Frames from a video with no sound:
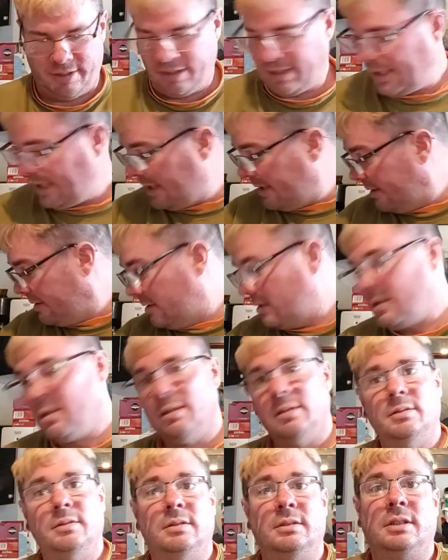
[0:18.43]
today.
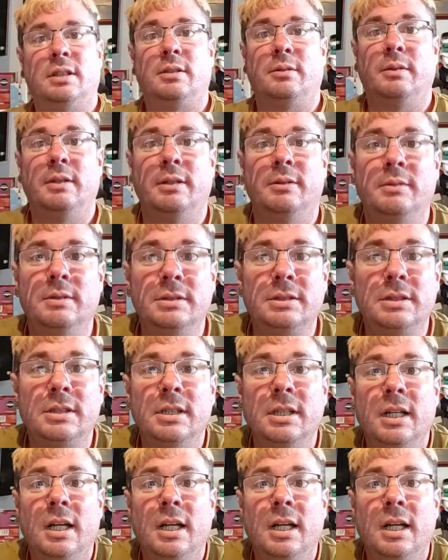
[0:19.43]
Well, I don't know what that was.